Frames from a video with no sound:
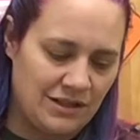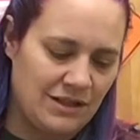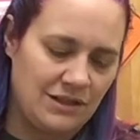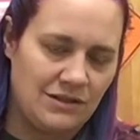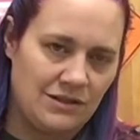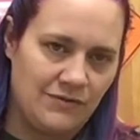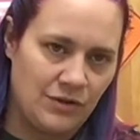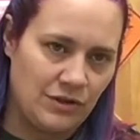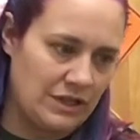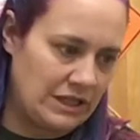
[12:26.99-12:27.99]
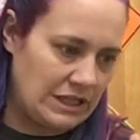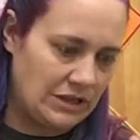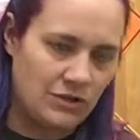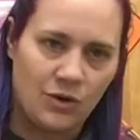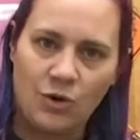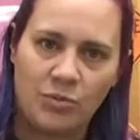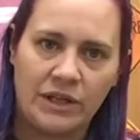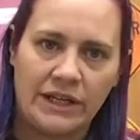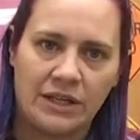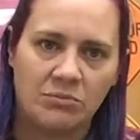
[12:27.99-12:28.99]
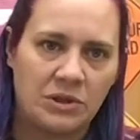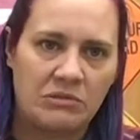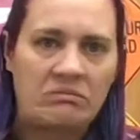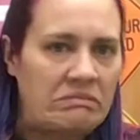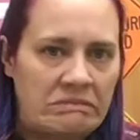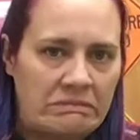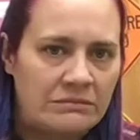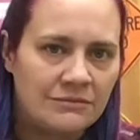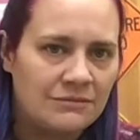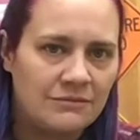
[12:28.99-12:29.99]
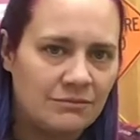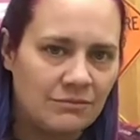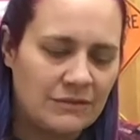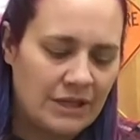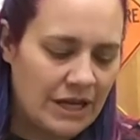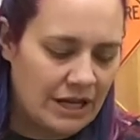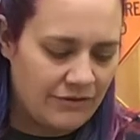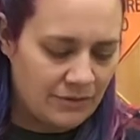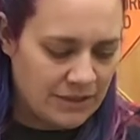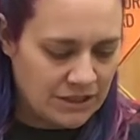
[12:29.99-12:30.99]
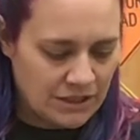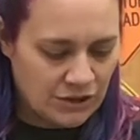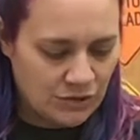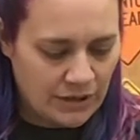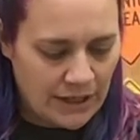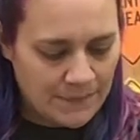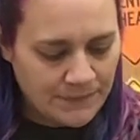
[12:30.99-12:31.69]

It is if you're gonna eat the whole plant, but not everybody's gonna do that.